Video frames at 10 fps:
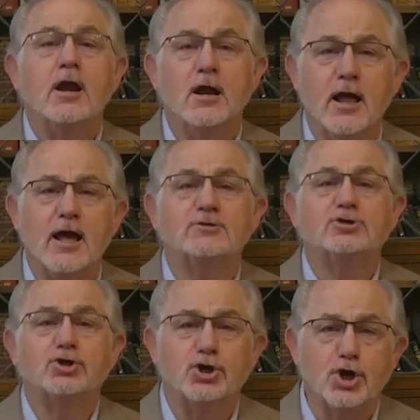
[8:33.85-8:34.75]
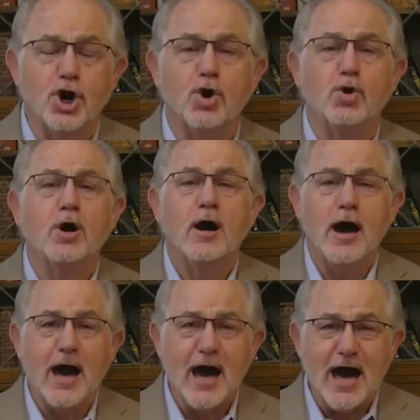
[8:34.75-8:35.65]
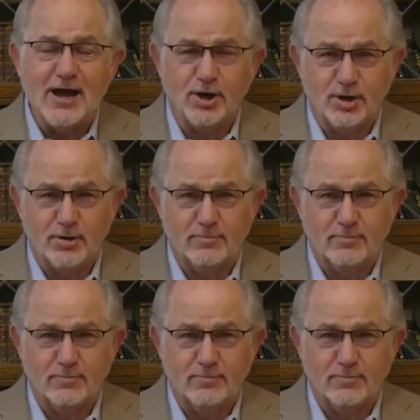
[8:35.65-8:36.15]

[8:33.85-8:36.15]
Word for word: let's go higher.